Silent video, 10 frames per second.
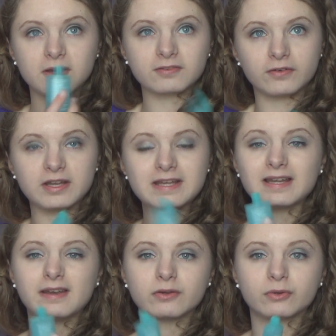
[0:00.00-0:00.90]
It's a very
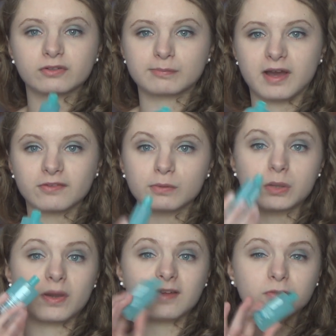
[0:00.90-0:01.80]
clinical smell, that's
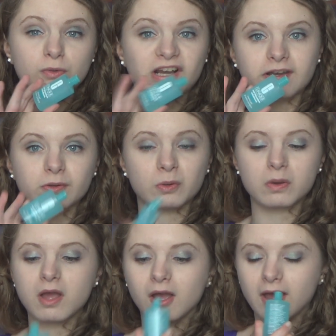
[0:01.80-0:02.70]
probably why it's called clinical.